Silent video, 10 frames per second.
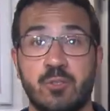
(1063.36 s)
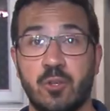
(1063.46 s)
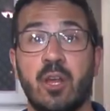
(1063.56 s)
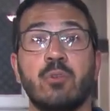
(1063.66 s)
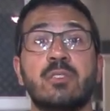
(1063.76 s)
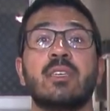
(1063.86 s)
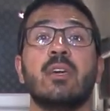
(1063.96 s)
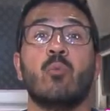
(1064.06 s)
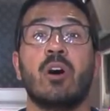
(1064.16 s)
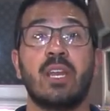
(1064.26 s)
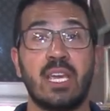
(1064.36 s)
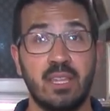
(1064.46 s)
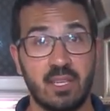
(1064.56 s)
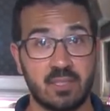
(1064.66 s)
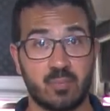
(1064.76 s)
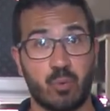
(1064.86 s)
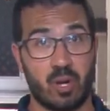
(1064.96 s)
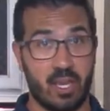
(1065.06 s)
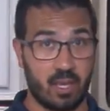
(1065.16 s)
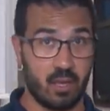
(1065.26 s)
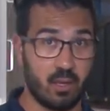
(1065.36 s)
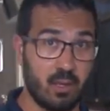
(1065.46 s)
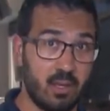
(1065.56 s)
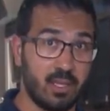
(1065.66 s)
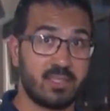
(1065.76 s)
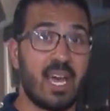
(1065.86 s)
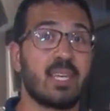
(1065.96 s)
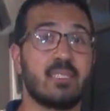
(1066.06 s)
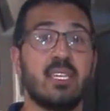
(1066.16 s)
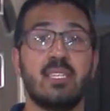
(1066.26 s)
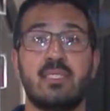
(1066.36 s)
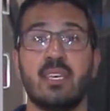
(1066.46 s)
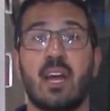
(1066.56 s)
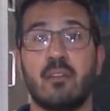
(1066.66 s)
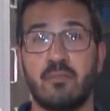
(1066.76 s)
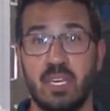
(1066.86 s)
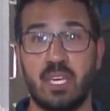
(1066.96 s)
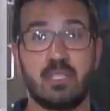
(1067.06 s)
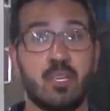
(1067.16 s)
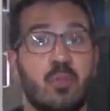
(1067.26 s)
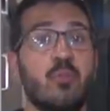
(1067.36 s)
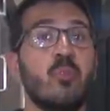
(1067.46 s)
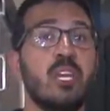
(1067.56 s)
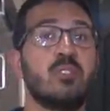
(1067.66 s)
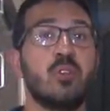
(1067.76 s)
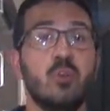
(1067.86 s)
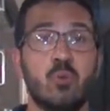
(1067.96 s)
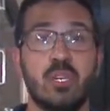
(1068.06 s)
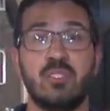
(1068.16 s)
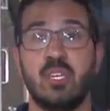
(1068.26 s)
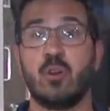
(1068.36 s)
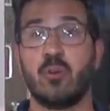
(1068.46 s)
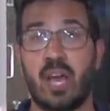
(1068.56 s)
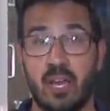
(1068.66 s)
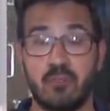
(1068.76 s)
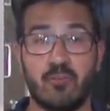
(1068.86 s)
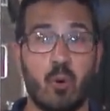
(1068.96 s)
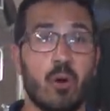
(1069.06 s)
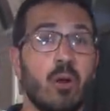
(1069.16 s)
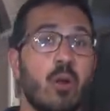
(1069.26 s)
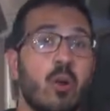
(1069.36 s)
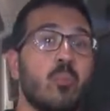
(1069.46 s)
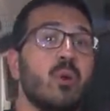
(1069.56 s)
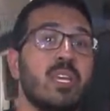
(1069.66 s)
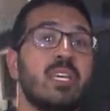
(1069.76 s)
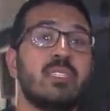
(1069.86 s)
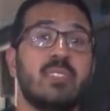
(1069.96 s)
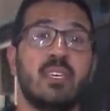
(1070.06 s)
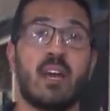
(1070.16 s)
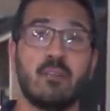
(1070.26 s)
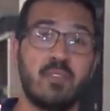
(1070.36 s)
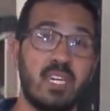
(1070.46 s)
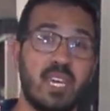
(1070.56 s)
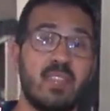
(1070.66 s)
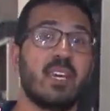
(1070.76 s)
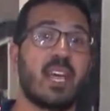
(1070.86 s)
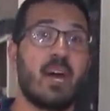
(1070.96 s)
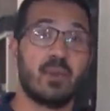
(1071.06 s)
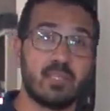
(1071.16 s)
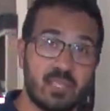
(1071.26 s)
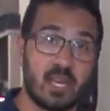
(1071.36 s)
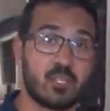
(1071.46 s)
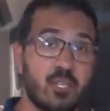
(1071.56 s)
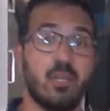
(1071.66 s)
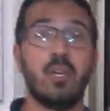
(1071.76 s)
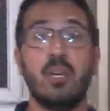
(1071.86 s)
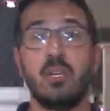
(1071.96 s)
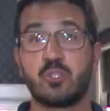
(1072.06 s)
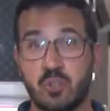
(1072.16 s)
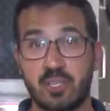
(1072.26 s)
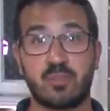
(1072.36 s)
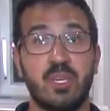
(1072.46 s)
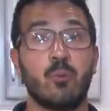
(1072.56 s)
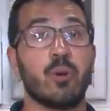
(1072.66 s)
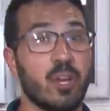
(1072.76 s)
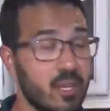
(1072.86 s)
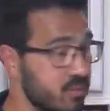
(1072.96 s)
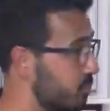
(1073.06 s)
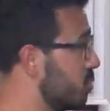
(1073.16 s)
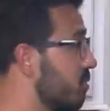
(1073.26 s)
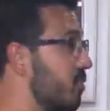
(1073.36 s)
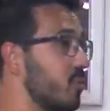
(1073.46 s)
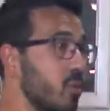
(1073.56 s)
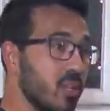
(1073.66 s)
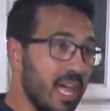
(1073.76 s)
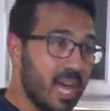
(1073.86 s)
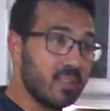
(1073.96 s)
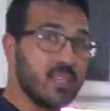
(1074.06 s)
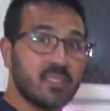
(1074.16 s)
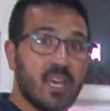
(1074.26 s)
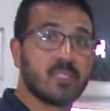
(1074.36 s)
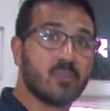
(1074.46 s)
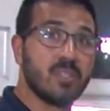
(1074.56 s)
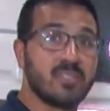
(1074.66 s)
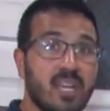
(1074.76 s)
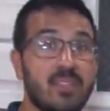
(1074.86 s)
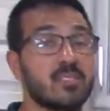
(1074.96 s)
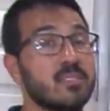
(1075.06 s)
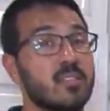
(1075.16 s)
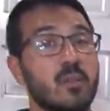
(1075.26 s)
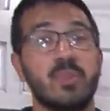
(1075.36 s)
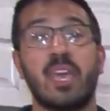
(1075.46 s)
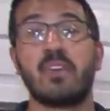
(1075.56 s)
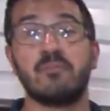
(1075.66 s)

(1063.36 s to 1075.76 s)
so you're able to get one in the spring. Text E Z R V to three two zero nine four or put E Z R V in the comment section. Trust me, we're going to move through a lot of these. As Chris said, this is going to be a